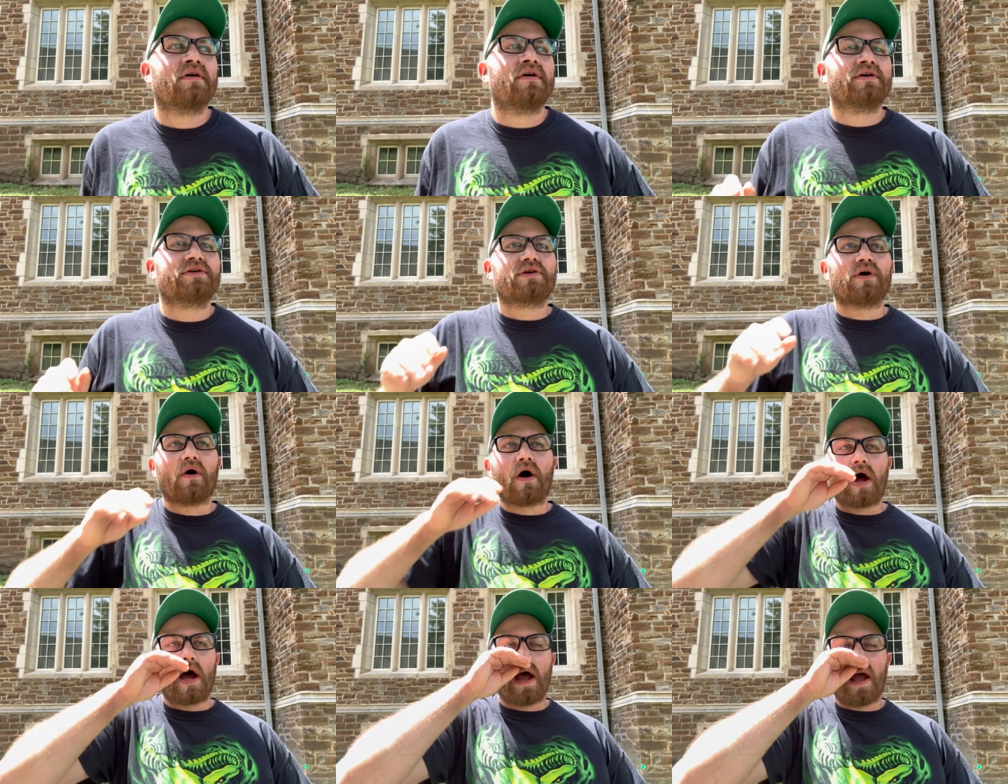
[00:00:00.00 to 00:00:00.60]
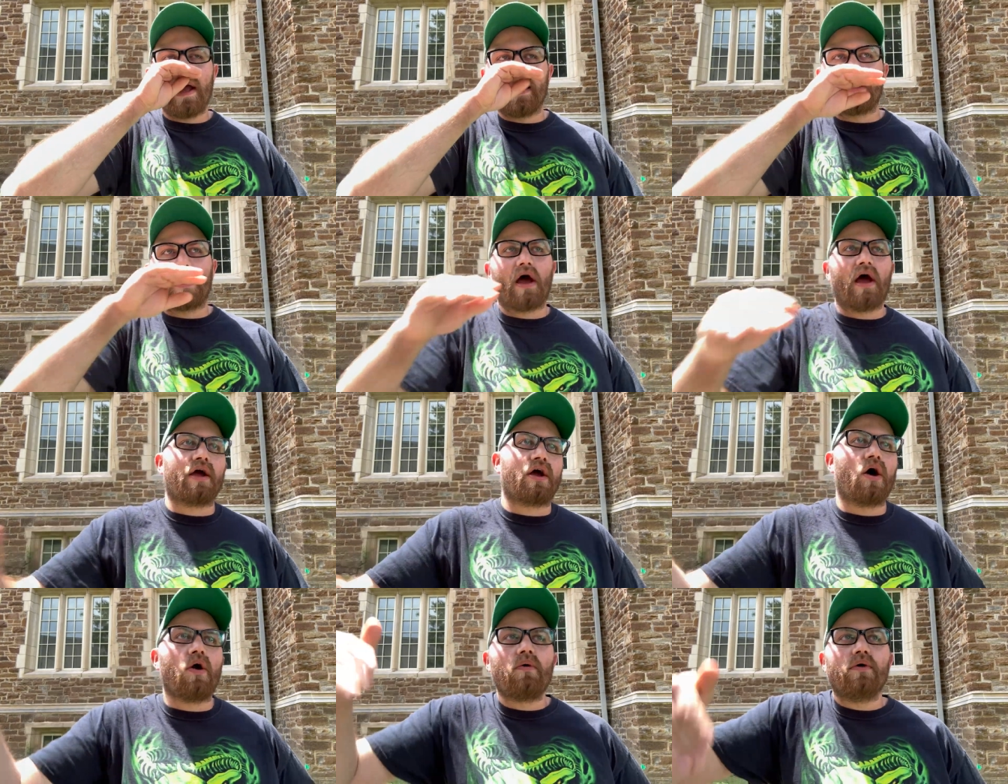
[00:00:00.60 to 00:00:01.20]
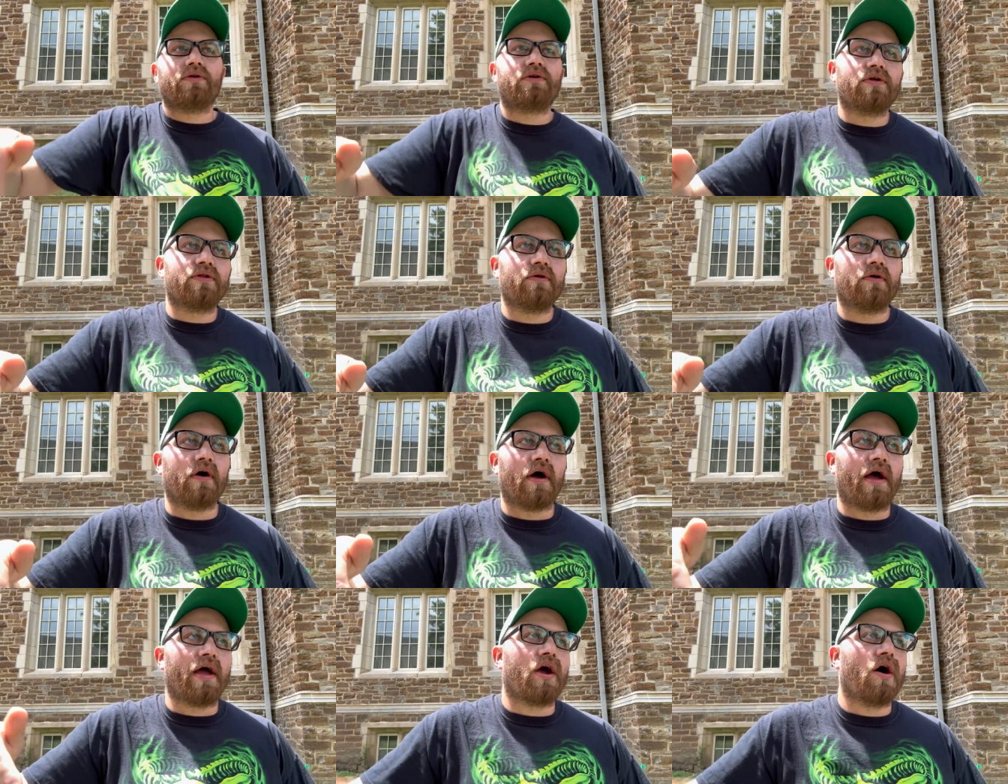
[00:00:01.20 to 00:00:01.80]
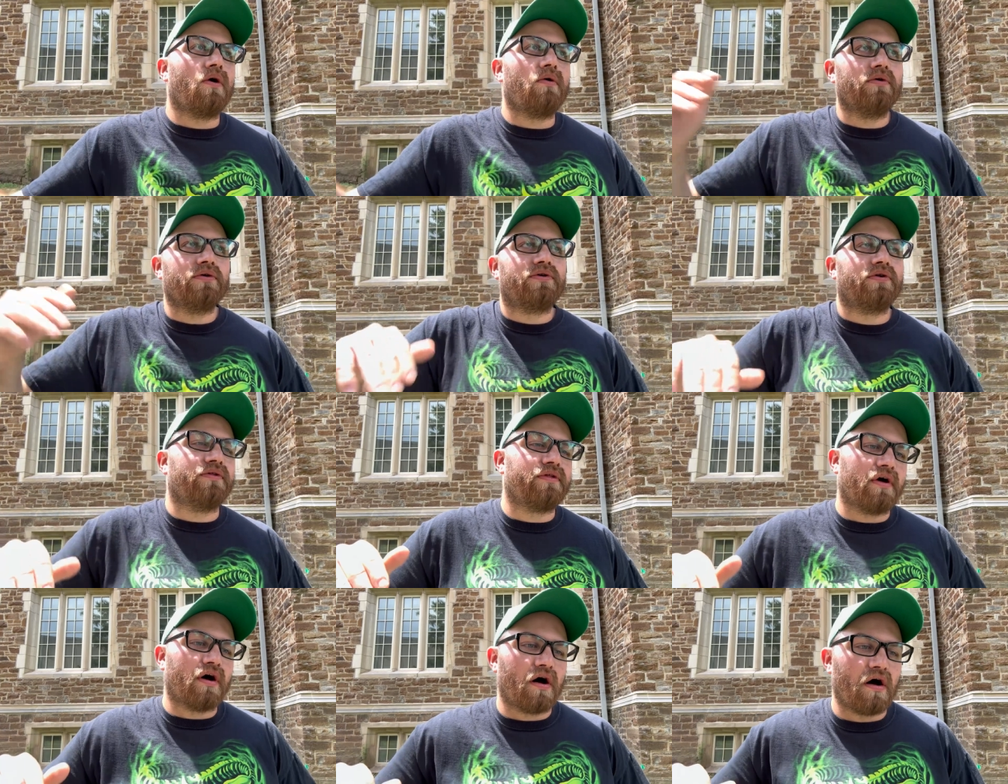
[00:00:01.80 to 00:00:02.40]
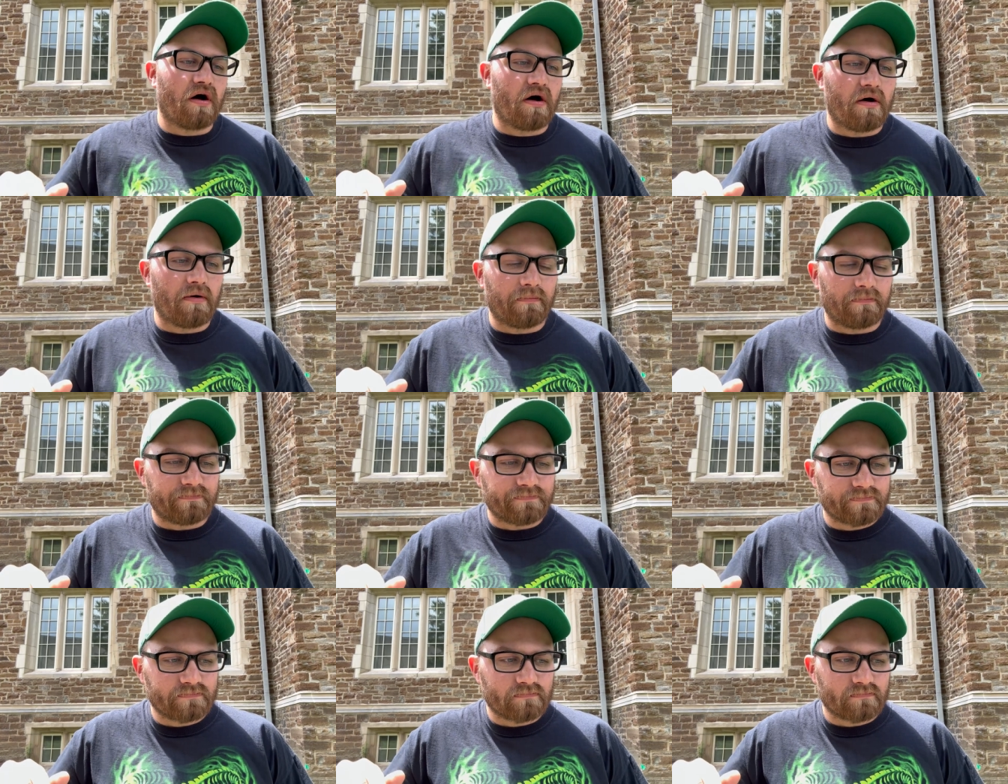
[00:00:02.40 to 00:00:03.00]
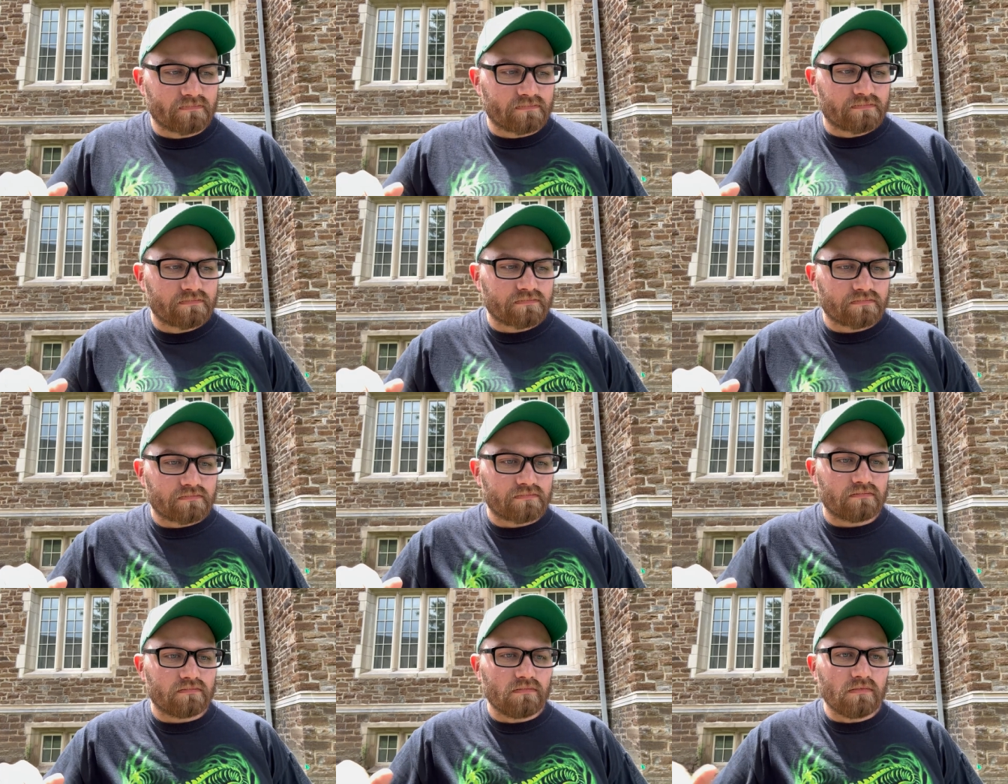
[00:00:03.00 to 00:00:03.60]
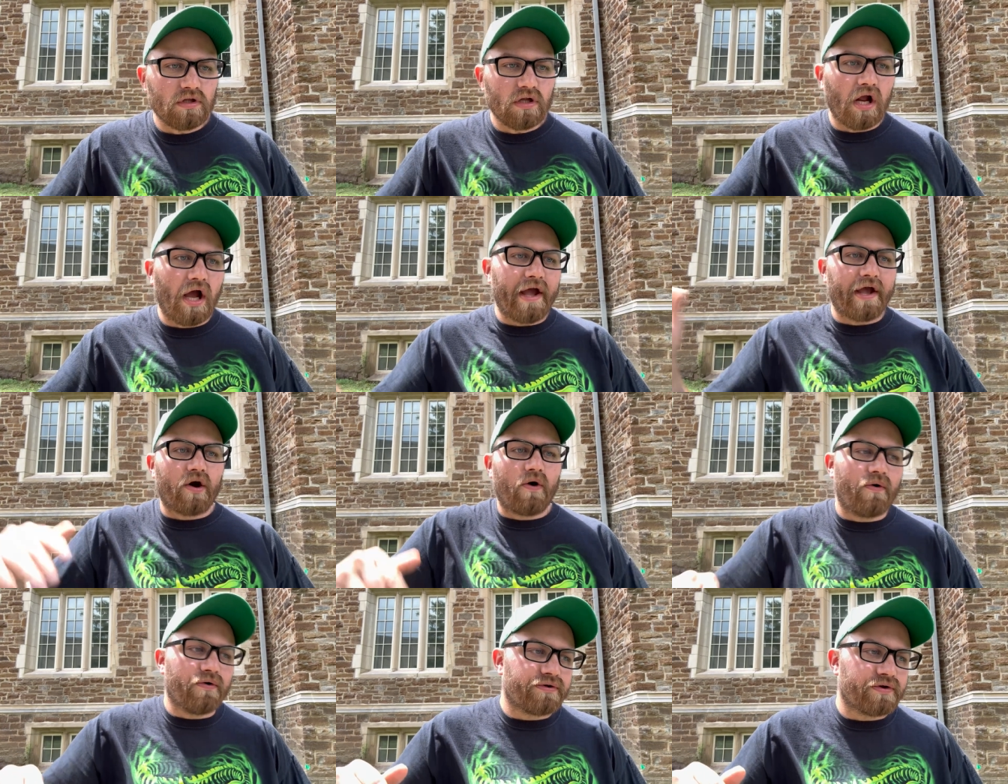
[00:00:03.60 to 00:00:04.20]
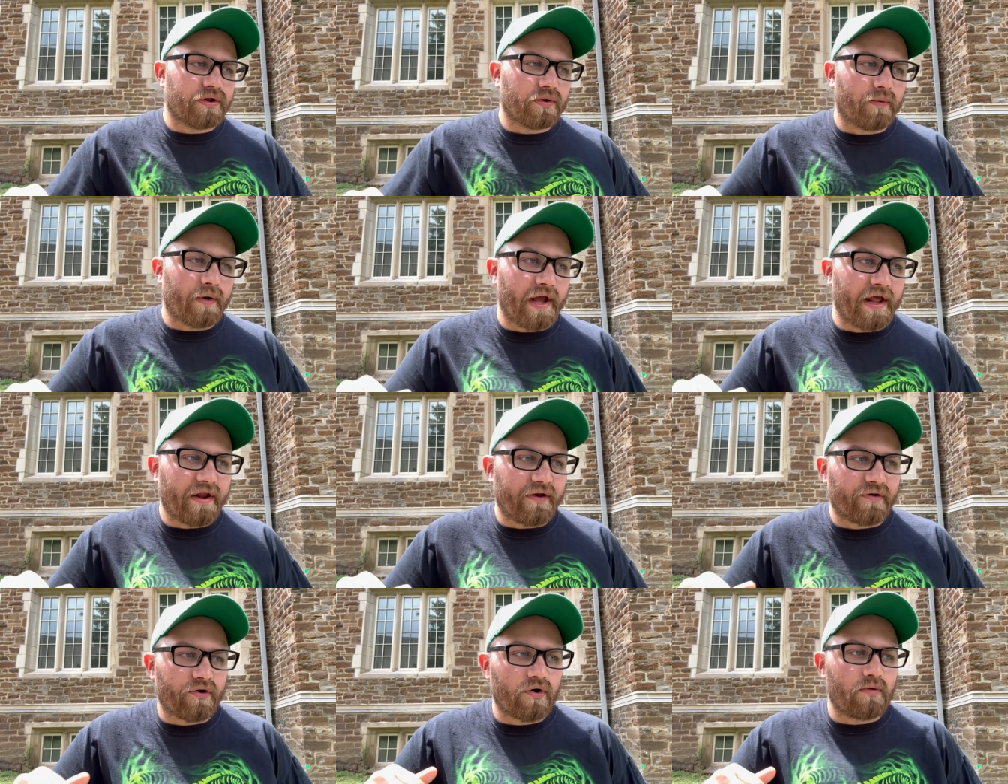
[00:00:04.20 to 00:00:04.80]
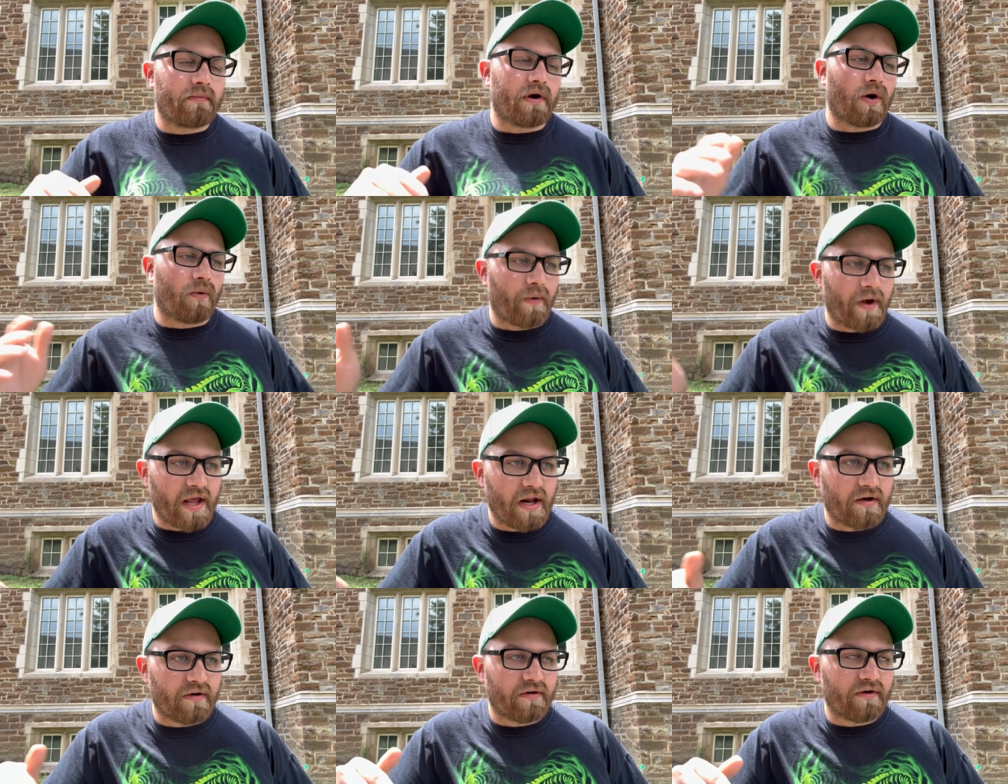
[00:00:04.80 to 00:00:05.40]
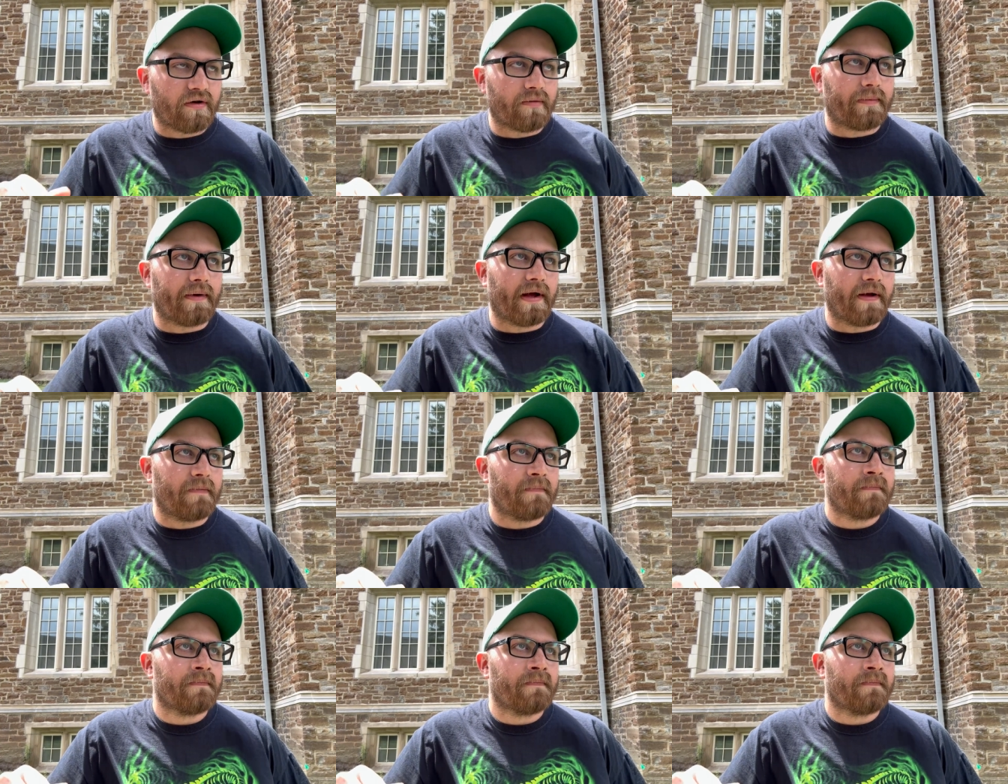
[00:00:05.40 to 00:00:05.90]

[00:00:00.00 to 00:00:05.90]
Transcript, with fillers: So I, I go into the, I go into the, um, I go into the waiting room and I wait a little bit